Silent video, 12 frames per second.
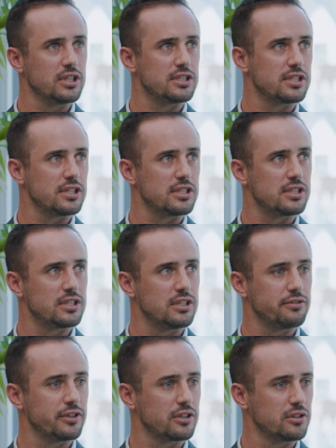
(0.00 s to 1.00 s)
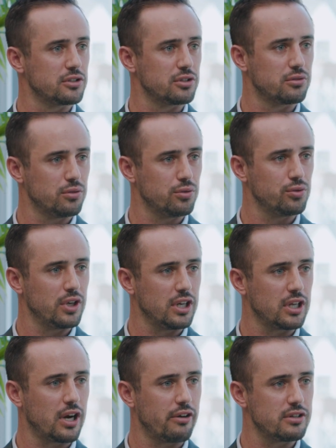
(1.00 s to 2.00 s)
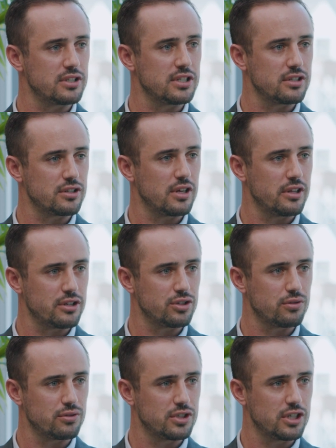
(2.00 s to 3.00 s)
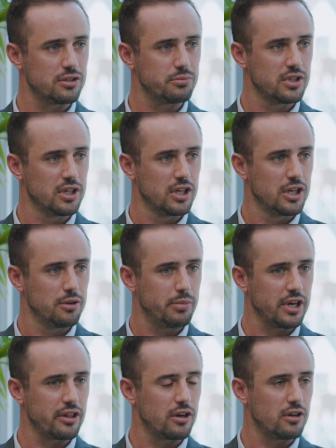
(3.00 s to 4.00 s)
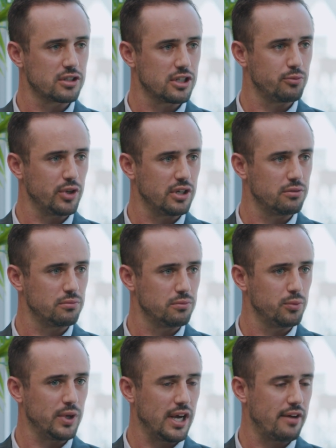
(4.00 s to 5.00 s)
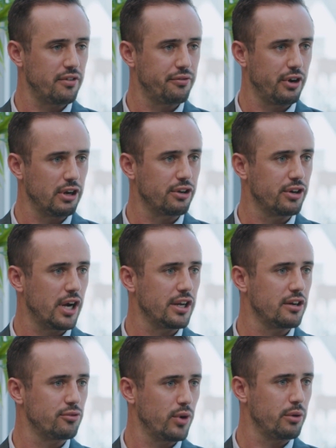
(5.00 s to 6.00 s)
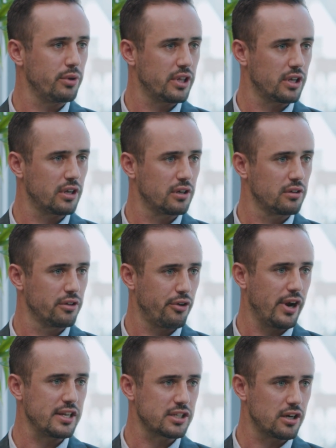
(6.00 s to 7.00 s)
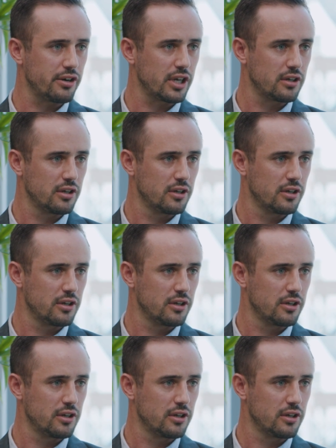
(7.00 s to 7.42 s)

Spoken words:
it's difficult to call any currency in the short term, but in the long term, we have a fairly good idea of where we think the rand's going.